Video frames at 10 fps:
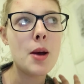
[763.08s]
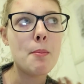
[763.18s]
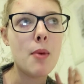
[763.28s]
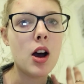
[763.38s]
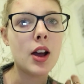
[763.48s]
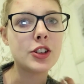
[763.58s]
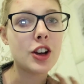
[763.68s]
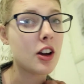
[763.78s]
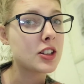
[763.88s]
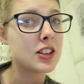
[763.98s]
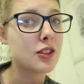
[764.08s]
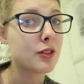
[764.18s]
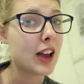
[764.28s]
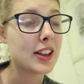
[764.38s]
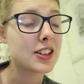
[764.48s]
my chances
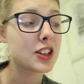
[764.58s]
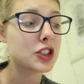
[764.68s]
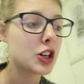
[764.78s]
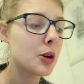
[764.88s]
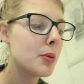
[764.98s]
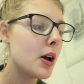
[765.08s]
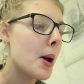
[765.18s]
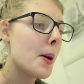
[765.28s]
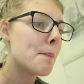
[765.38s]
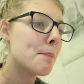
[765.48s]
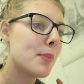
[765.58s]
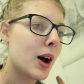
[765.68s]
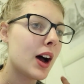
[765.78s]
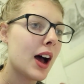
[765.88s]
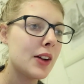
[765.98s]
of getting a job.
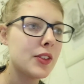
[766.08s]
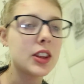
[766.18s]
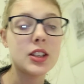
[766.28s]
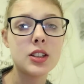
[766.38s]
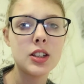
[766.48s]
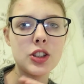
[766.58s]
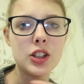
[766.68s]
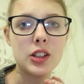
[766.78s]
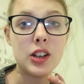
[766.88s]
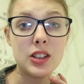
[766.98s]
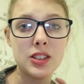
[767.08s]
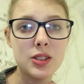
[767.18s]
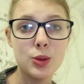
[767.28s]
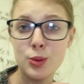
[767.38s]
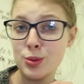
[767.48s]
But having this condition
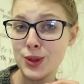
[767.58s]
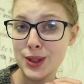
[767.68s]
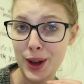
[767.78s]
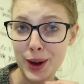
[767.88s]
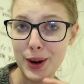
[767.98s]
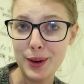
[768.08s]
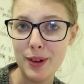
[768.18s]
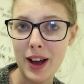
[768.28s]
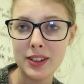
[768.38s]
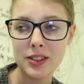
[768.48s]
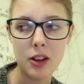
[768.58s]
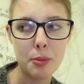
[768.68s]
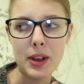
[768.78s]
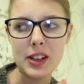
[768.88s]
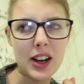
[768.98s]
does suck.
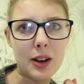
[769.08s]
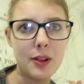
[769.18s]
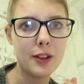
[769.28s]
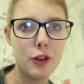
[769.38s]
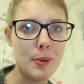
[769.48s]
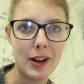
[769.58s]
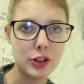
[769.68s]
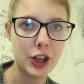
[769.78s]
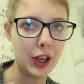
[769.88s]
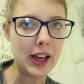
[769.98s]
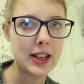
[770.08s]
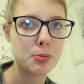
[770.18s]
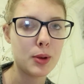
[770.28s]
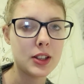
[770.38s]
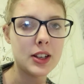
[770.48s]
I've been dealing with it for about 2 years,
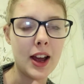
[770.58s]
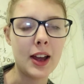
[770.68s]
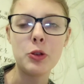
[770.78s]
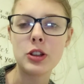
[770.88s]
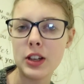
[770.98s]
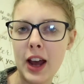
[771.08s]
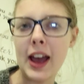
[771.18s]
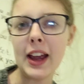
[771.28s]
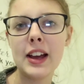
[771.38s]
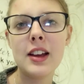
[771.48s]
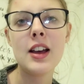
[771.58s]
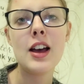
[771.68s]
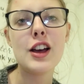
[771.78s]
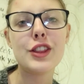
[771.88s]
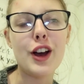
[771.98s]
but today was the day
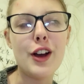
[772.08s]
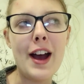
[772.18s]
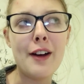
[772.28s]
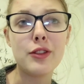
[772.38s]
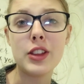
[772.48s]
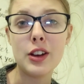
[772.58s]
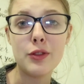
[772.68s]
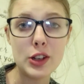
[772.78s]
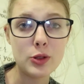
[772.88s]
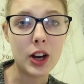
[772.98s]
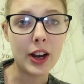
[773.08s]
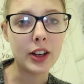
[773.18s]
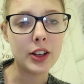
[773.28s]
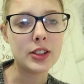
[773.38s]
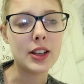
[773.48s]
that I have the official
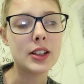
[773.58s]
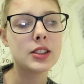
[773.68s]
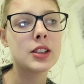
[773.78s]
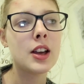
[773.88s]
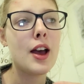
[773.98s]
diagnosis,